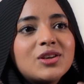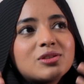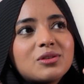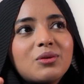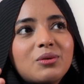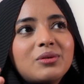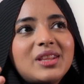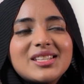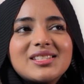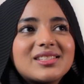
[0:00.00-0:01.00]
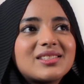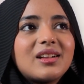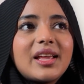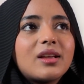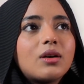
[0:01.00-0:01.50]
So they just
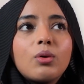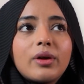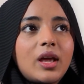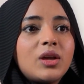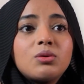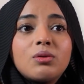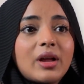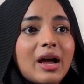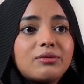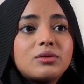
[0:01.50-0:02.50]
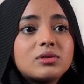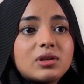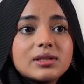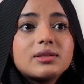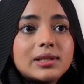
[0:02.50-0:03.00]
like, okay, you don't have to
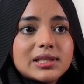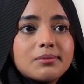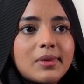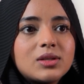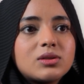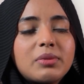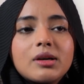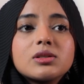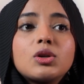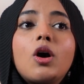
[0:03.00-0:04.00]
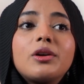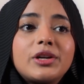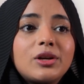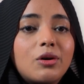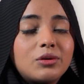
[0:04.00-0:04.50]
stress this much because you
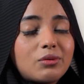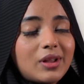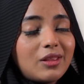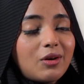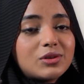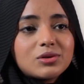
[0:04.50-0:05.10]
already gone through a lot.